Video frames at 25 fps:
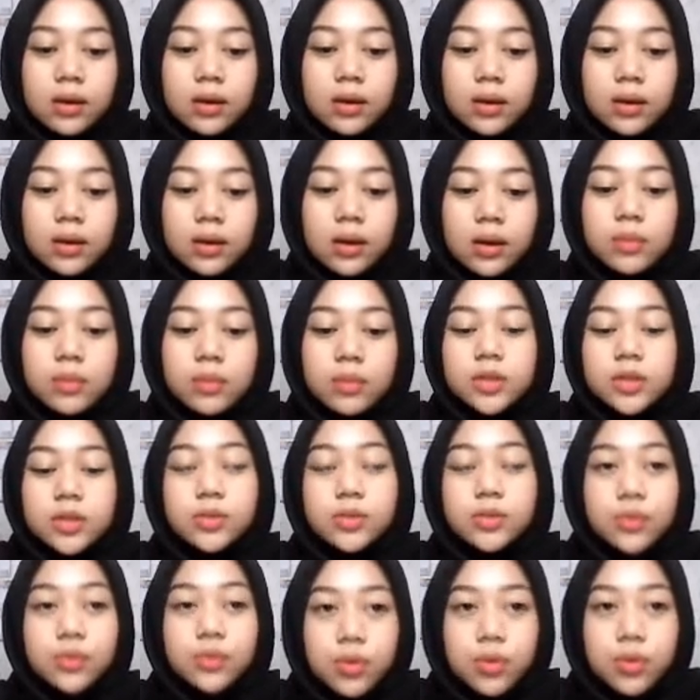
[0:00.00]
E-commerce
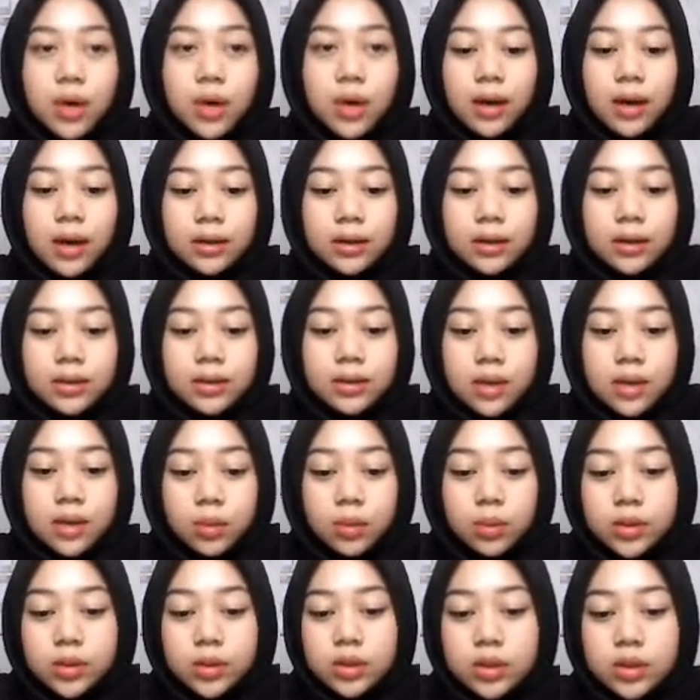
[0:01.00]
grew at
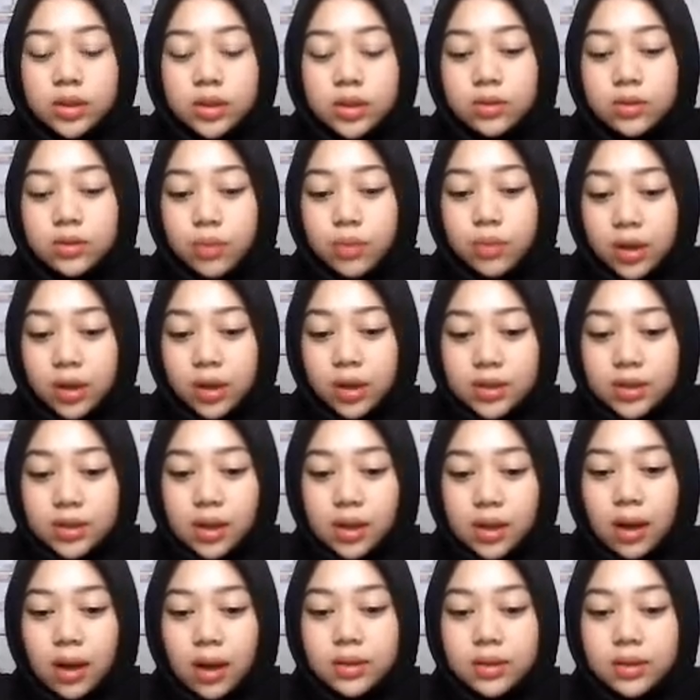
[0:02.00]
double-digit rates
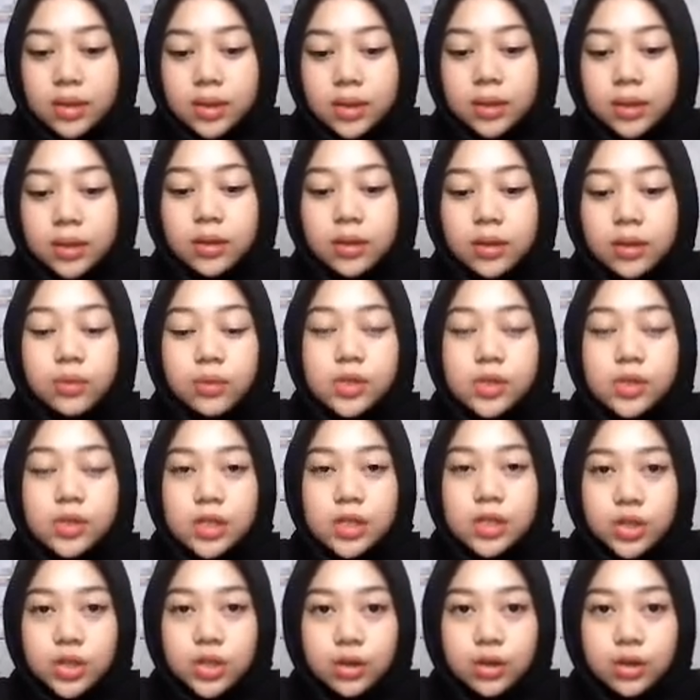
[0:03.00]
until the
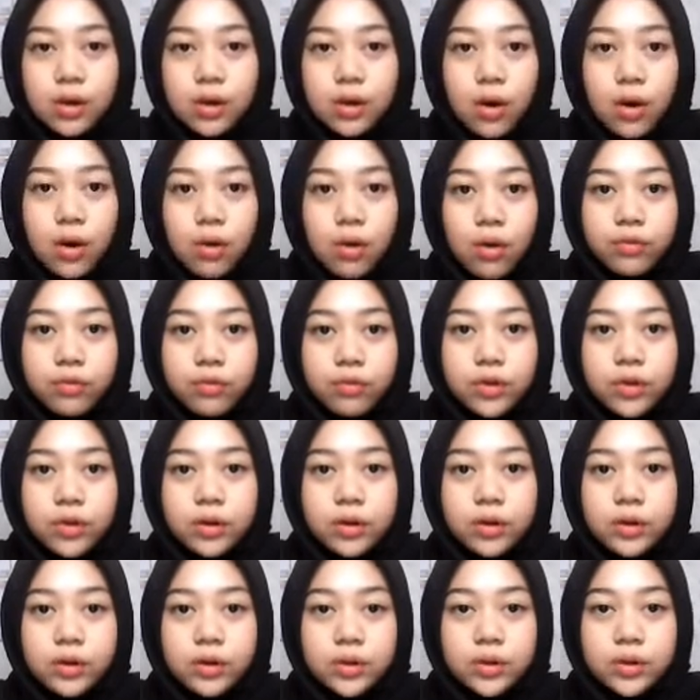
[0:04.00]
recession of
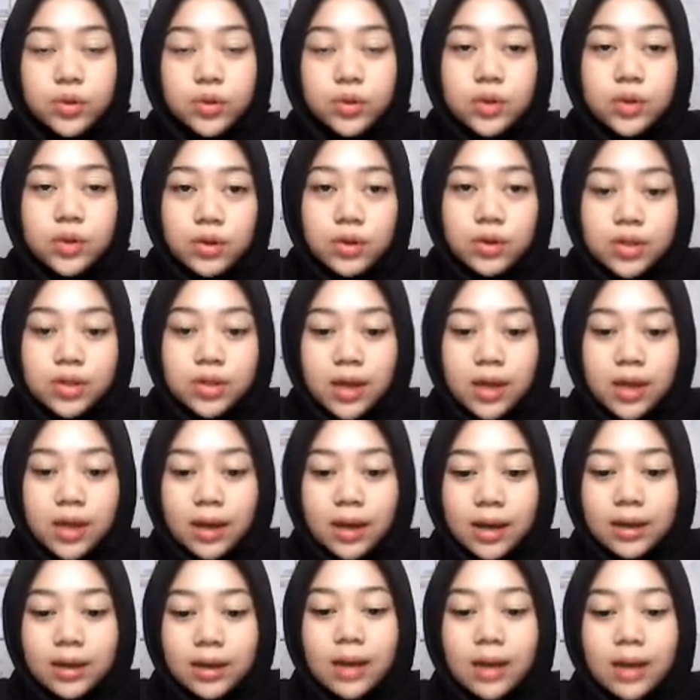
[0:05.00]

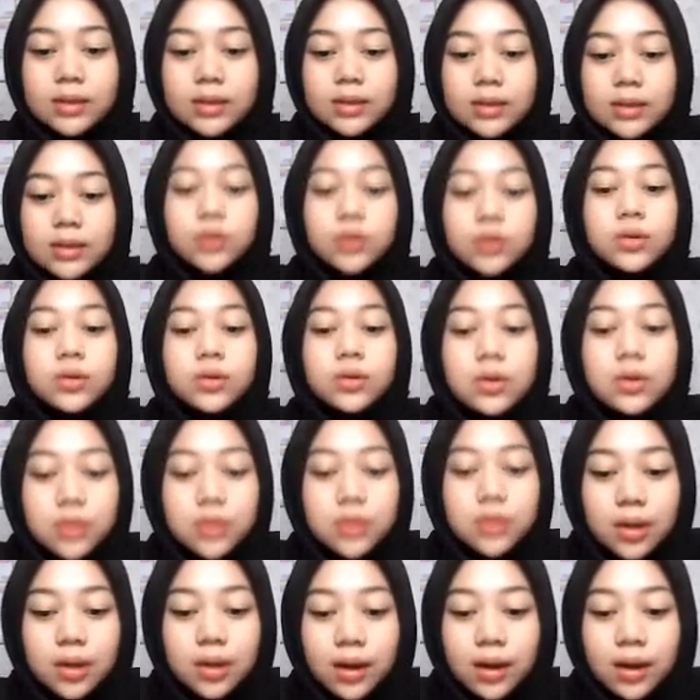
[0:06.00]
2008 until
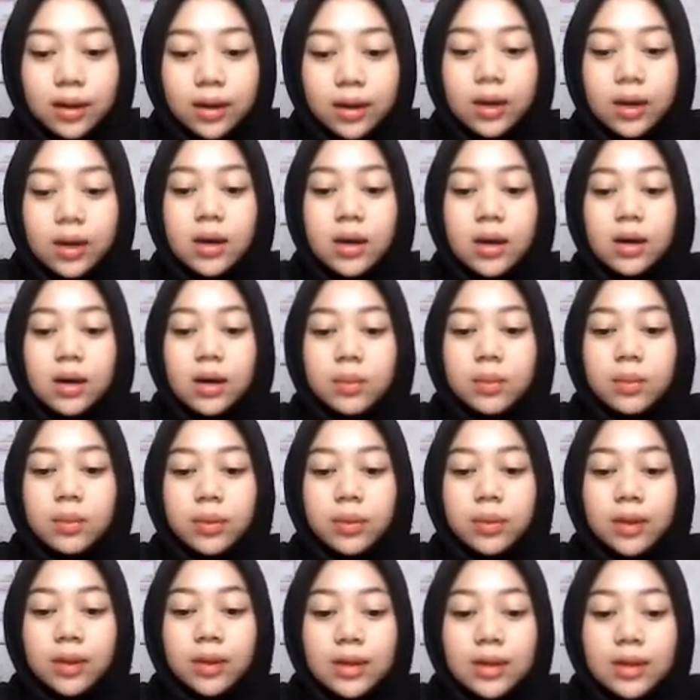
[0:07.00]
2009, but
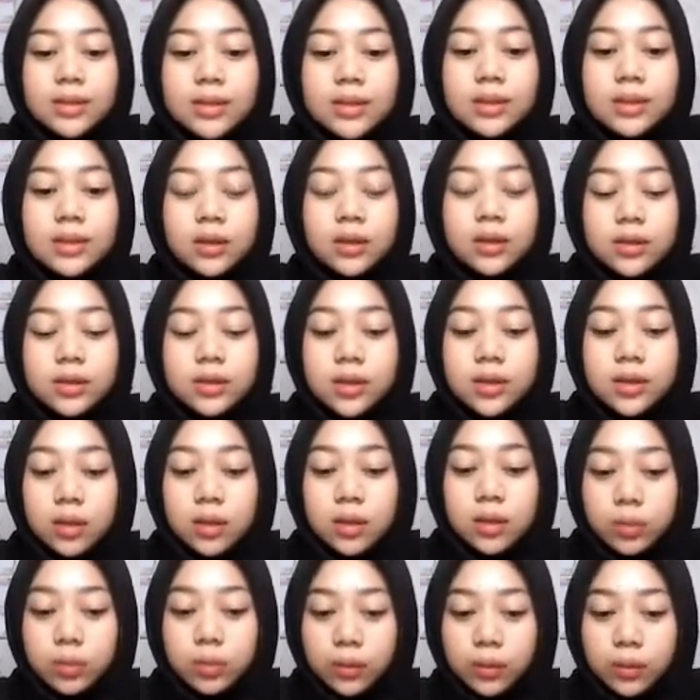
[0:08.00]
they still
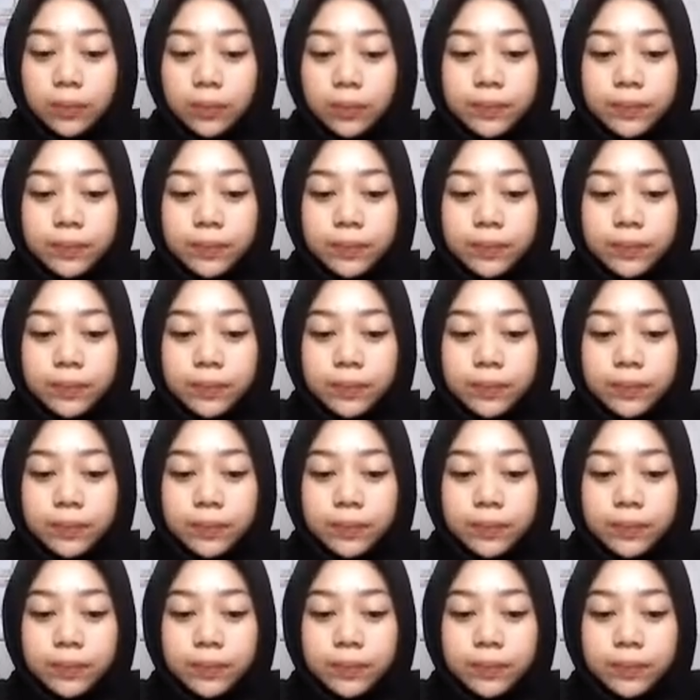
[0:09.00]
stable.